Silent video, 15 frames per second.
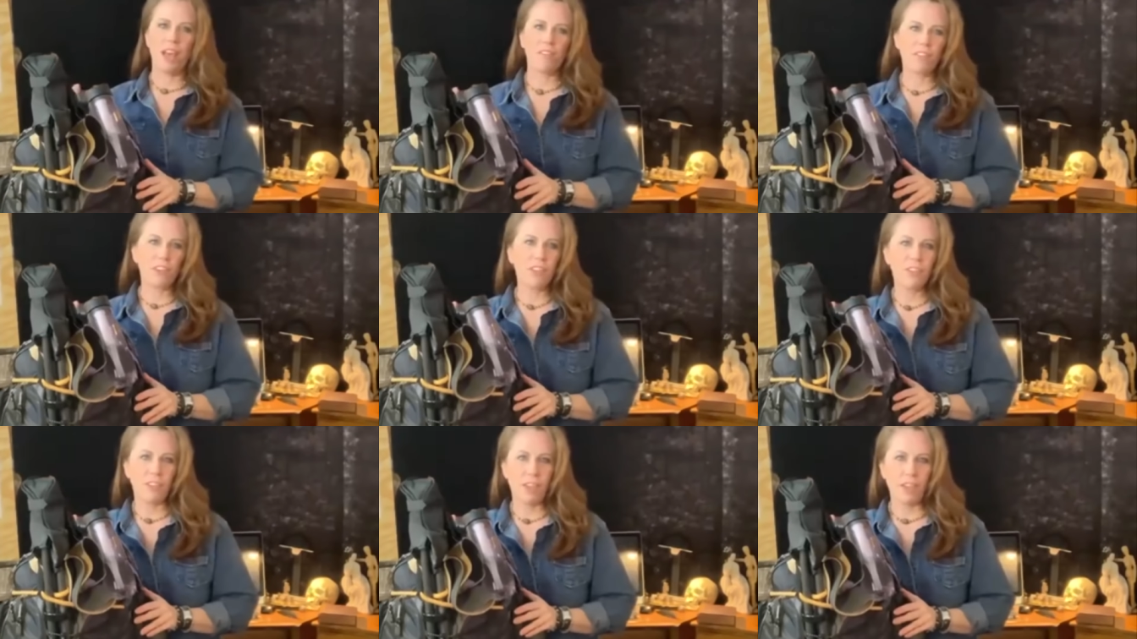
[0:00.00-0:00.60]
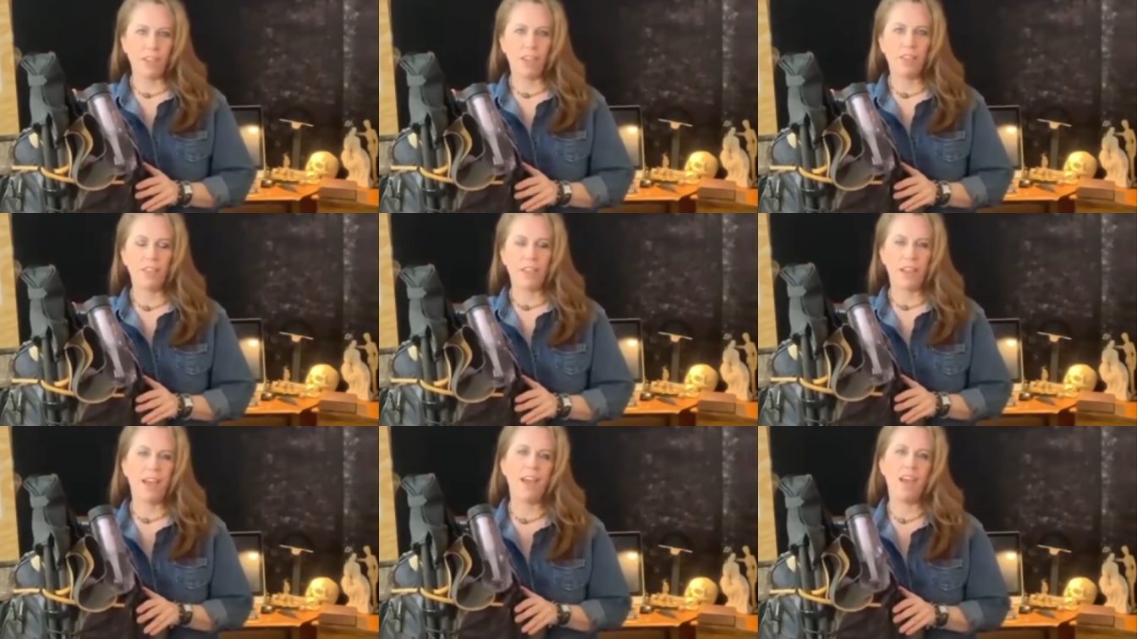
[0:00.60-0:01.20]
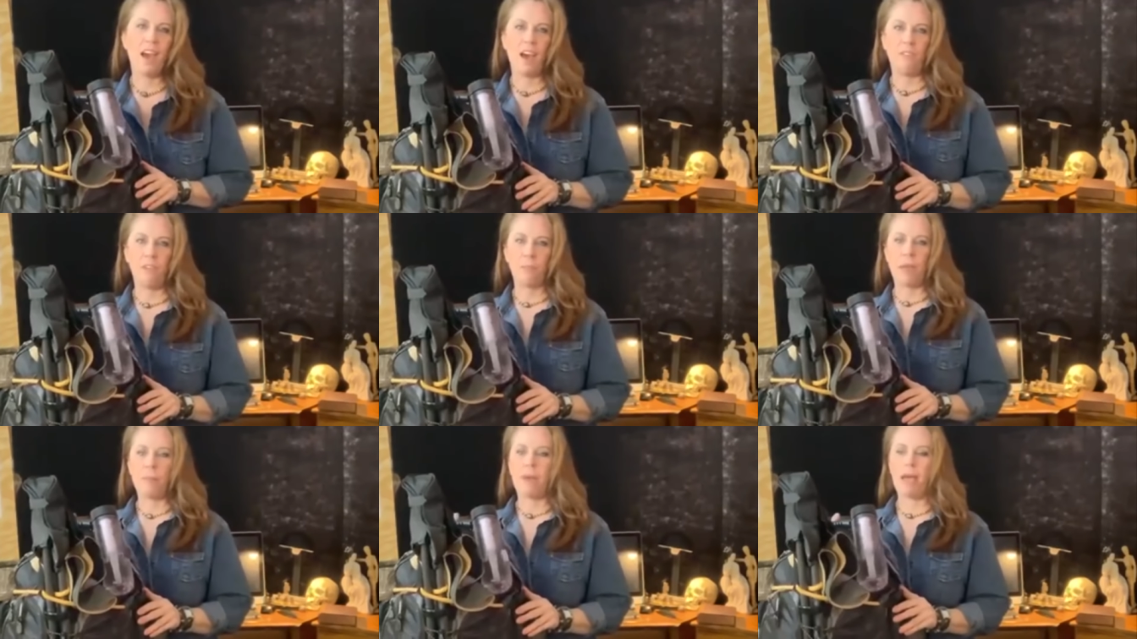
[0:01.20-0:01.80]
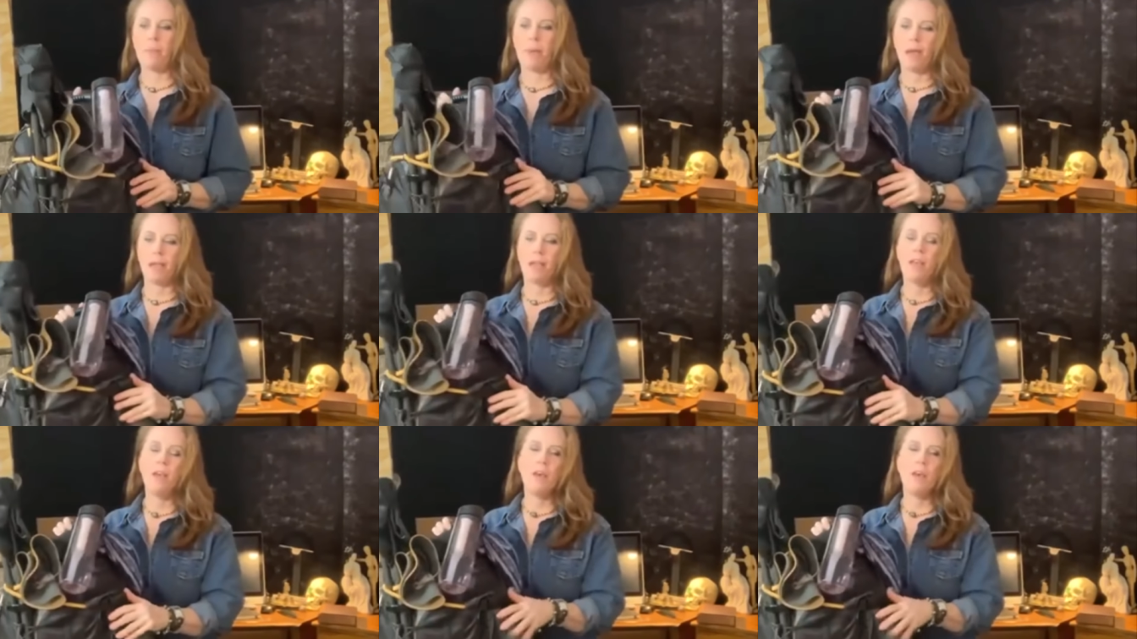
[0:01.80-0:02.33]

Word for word: everything that I have in my backpack.